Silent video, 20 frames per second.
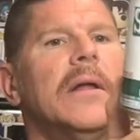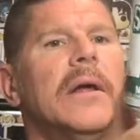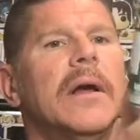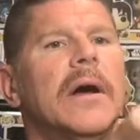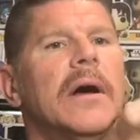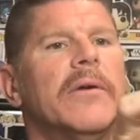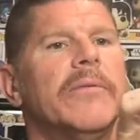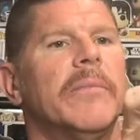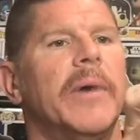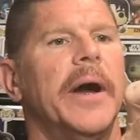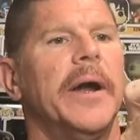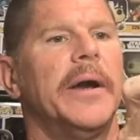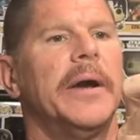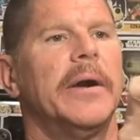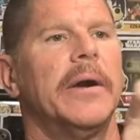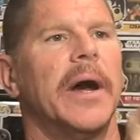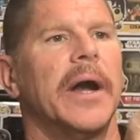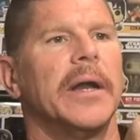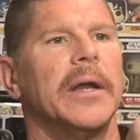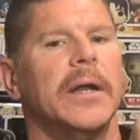of My
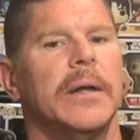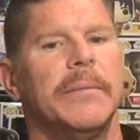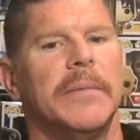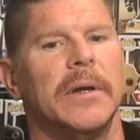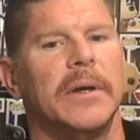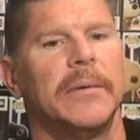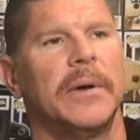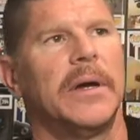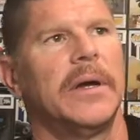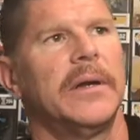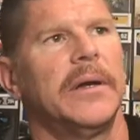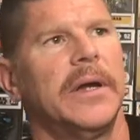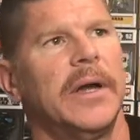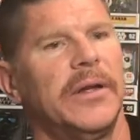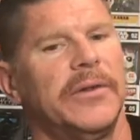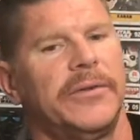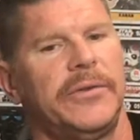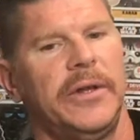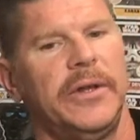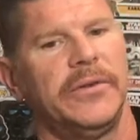Hero Academia. I'm on
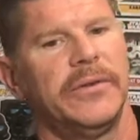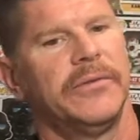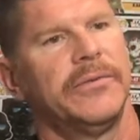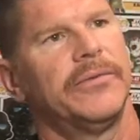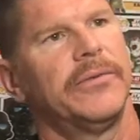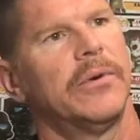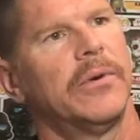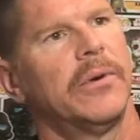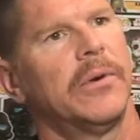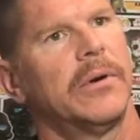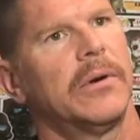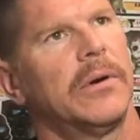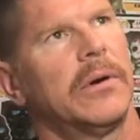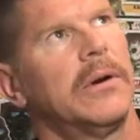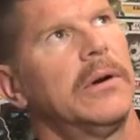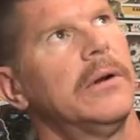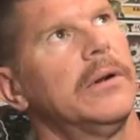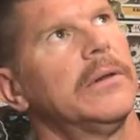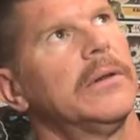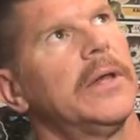season
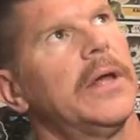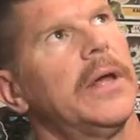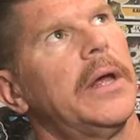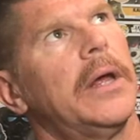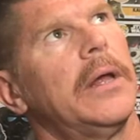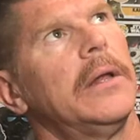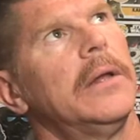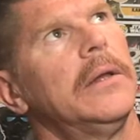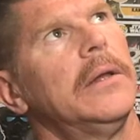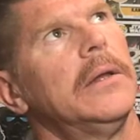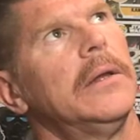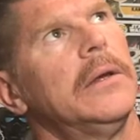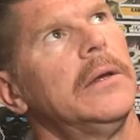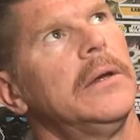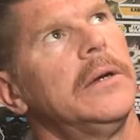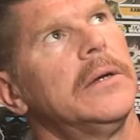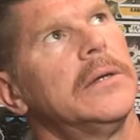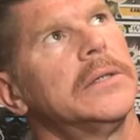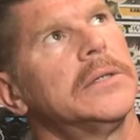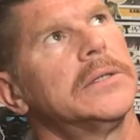4, the
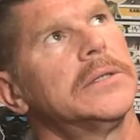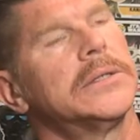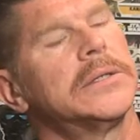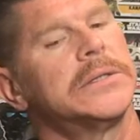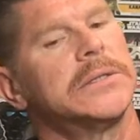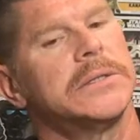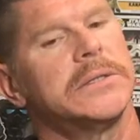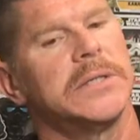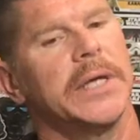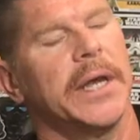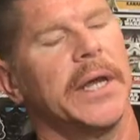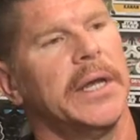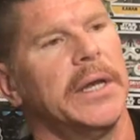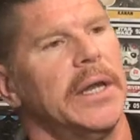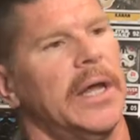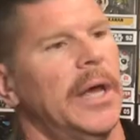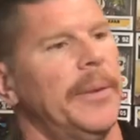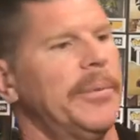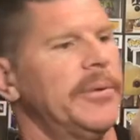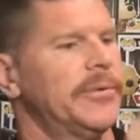second
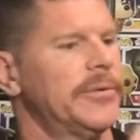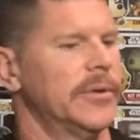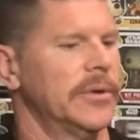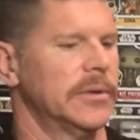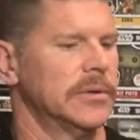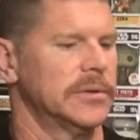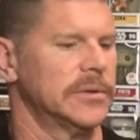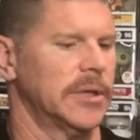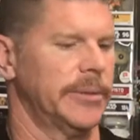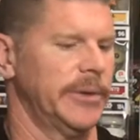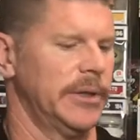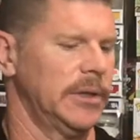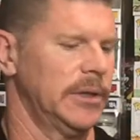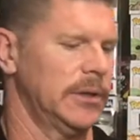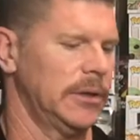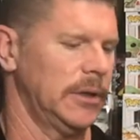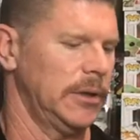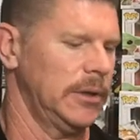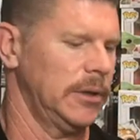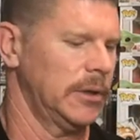episode. So I'm a
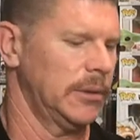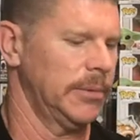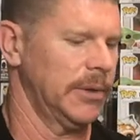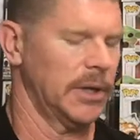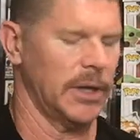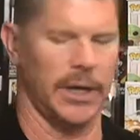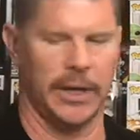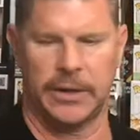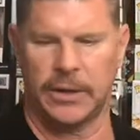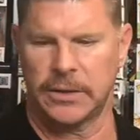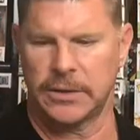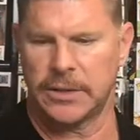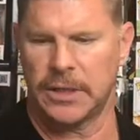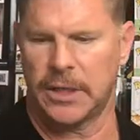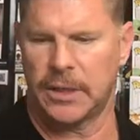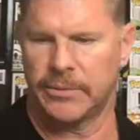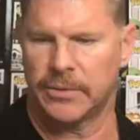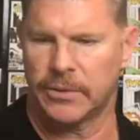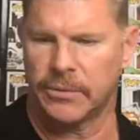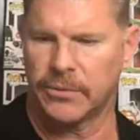little behind on
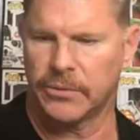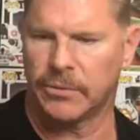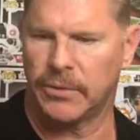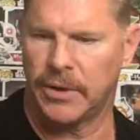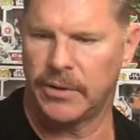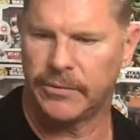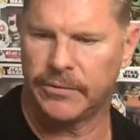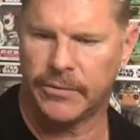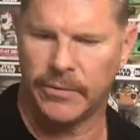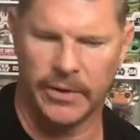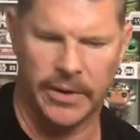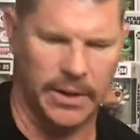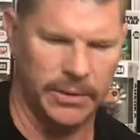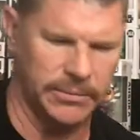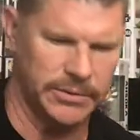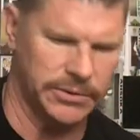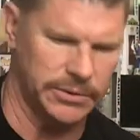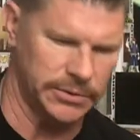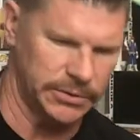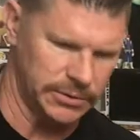times. I was waiting for them
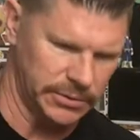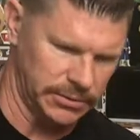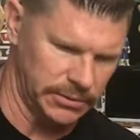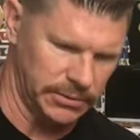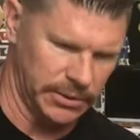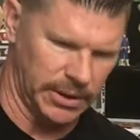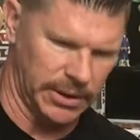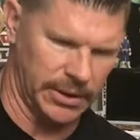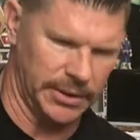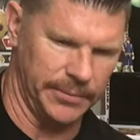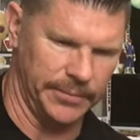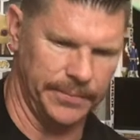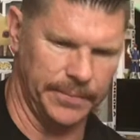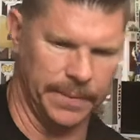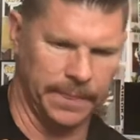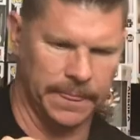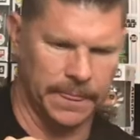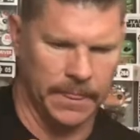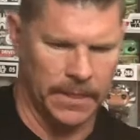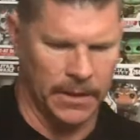to
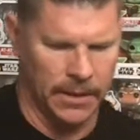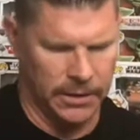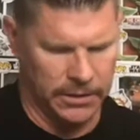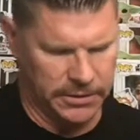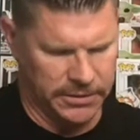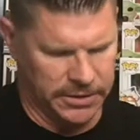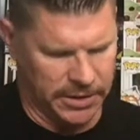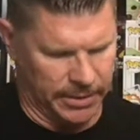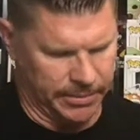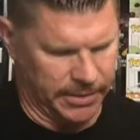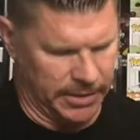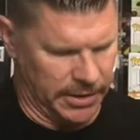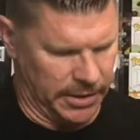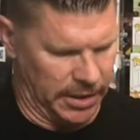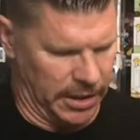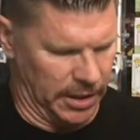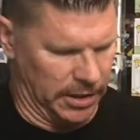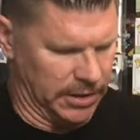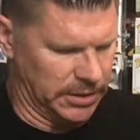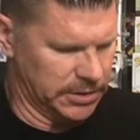dub it in
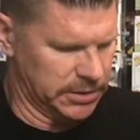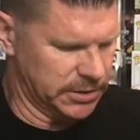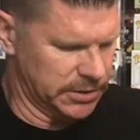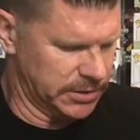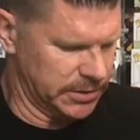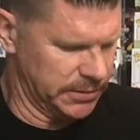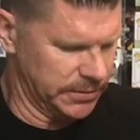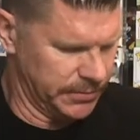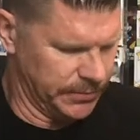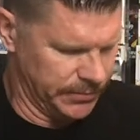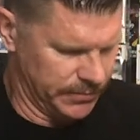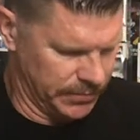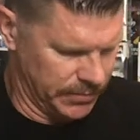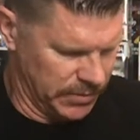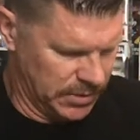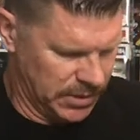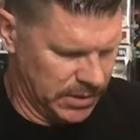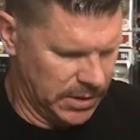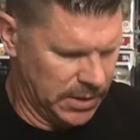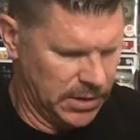English.
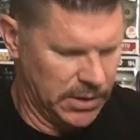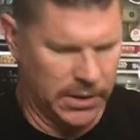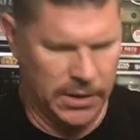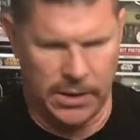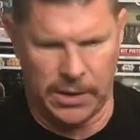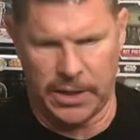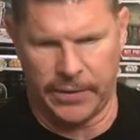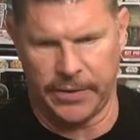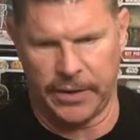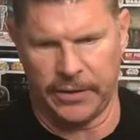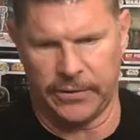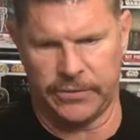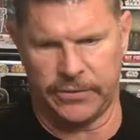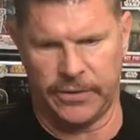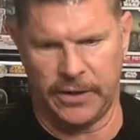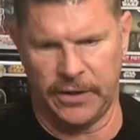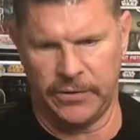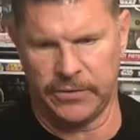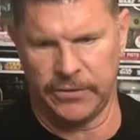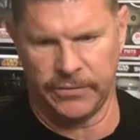And I think
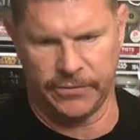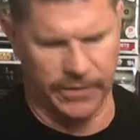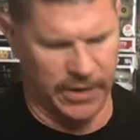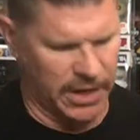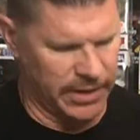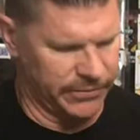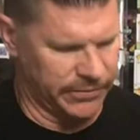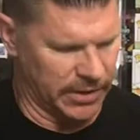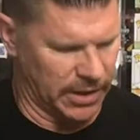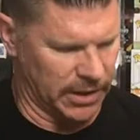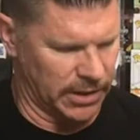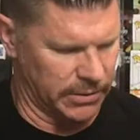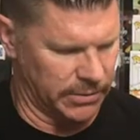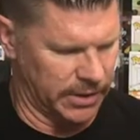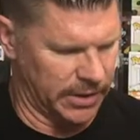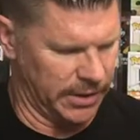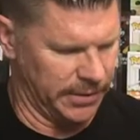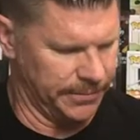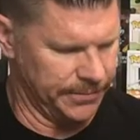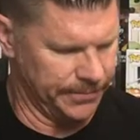season 5's out
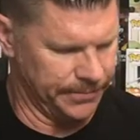already.